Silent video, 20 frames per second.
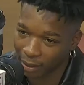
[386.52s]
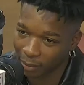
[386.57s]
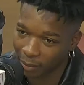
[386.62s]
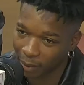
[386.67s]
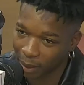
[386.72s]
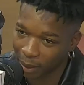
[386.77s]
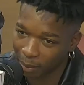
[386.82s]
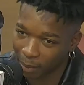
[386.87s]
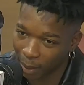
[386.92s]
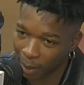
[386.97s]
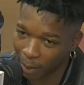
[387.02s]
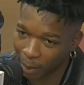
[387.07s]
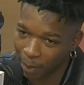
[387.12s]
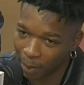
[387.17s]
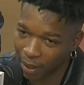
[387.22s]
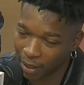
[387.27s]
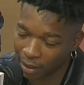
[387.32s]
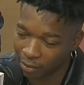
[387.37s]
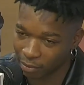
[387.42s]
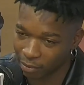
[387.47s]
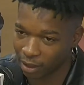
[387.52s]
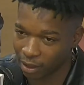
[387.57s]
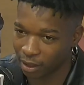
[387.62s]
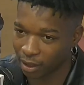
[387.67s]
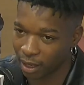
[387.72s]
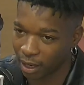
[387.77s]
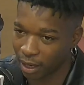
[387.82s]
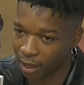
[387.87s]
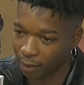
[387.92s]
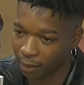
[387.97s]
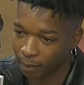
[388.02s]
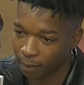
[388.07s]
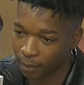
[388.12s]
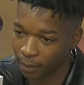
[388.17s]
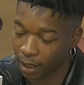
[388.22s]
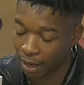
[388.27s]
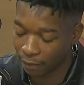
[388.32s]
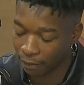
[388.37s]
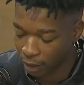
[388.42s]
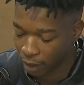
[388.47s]
my mom has really like.
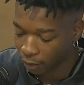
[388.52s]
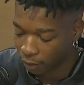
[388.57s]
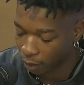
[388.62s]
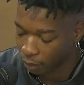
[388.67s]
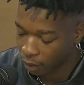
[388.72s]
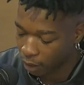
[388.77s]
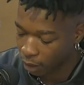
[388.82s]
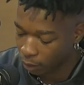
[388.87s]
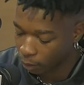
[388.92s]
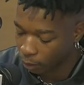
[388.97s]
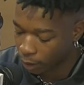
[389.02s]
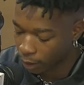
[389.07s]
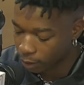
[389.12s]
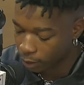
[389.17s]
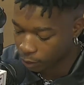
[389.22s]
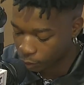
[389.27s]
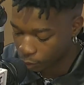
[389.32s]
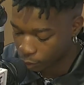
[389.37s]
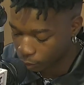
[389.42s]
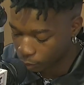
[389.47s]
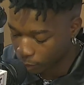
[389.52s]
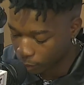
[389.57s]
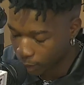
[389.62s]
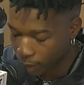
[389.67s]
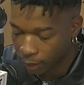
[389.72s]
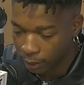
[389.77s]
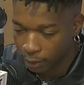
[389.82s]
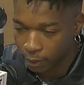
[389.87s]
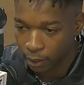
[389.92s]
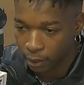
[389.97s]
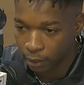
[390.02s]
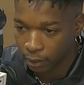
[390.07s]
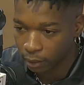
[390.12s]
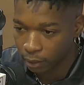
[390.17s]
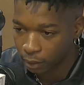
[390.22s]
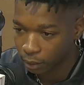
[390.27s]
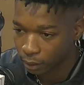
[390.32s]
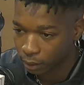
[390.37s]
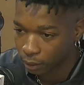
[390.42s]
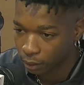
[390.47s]
I've never really wanted to do anything.
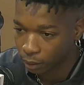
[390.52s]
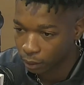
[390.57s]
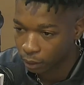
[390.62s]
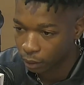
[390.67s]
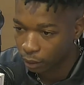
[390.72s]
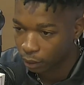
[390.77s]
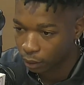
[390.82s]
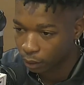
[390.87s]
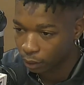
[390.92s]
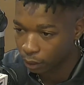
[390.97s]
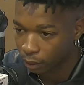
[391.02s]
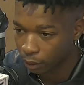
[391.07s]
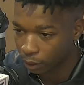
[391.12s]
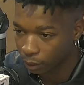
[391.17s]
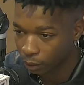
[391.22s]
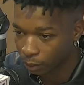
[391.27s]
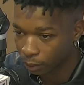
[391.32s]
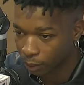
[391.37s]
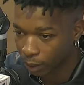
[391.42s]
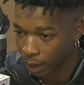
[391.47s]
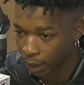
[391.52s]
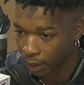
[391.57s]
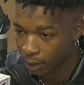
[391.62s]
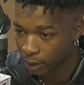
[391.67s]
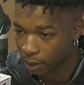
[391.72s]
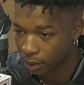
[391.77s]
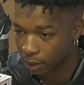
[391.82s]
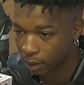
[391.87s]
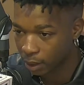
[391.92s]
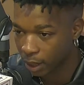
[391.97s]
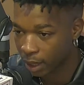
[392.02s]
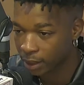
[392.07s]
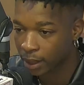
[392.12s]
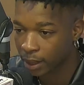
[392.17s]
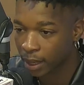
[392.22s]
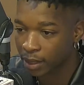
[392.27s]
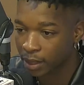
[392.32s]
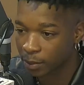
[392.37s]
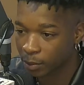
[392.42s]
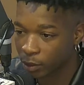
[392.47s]
You know, that is
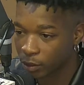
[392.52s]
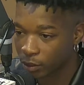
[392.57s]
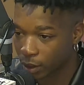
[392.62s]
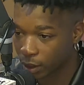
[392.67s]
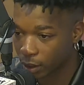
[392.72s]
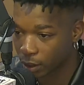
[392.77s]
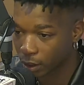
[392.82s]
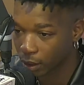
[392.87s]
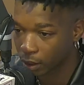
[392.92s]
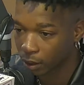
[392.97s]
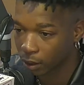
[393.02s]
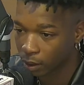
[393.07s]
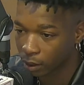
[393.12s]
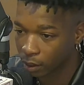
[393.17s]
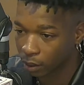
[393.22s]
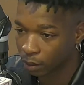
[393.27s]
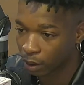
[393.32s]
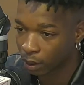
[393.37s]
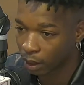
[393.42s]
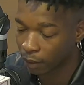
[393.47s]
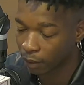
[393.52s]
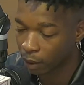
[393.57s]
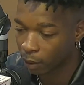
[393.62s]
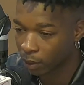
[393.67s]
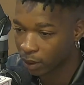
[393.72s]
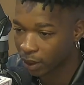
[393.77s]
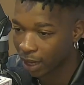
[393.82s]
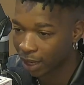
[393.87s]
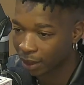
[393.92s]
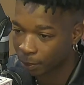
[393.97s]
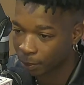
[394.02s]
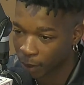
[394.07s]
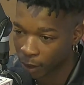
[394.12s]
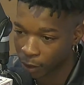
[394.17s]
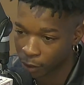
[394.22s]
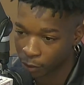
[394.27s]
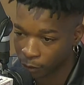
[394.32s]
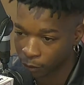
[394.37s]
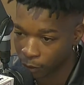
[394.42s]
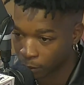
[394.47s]
aside music. Yeah. You know, I've always had
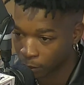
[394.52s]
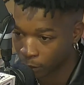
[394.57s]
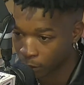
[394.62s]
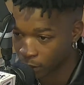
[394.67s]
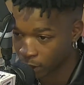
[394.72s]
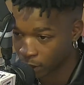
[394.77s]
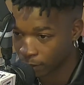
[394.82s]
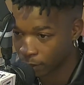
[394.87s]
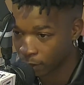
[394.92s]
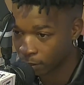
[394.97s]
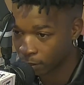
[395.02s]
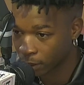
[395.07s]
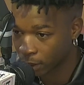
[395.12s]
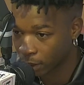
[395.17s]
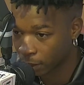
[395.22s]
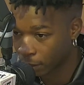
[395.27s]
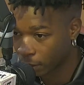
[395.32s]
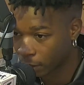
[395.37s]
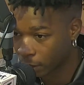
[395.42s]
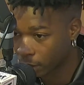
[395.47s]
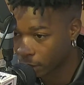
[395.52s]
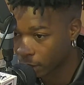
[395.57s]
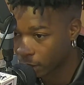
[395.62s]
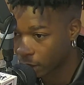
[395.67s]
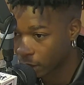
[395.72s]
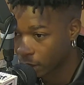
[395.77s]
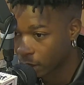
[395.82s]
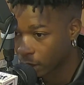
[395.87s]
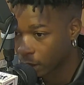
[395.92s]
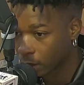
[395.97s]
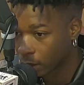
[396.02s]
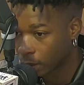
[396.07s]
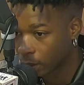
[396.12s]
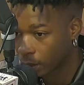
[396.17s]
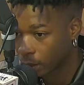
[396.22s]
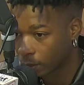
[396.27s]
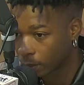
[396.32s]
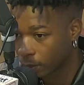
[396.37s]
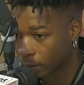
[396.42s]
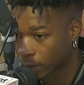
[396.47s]
passion for music from day one.
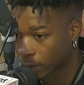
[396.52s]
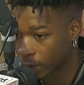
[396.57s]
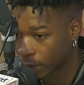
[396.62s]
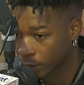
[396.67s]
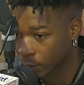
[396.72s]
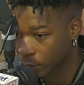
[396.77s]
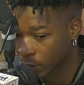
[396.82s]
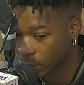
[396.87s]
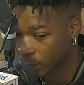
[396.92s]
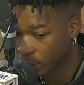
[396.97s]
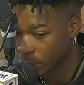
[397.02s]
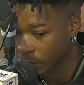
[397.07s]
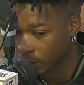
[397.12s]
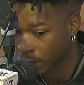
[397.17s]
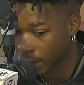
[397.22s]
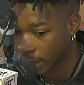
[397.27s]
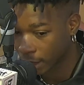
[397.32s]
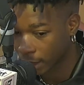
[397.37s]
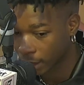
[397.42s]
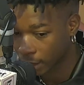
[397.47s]
It has always been like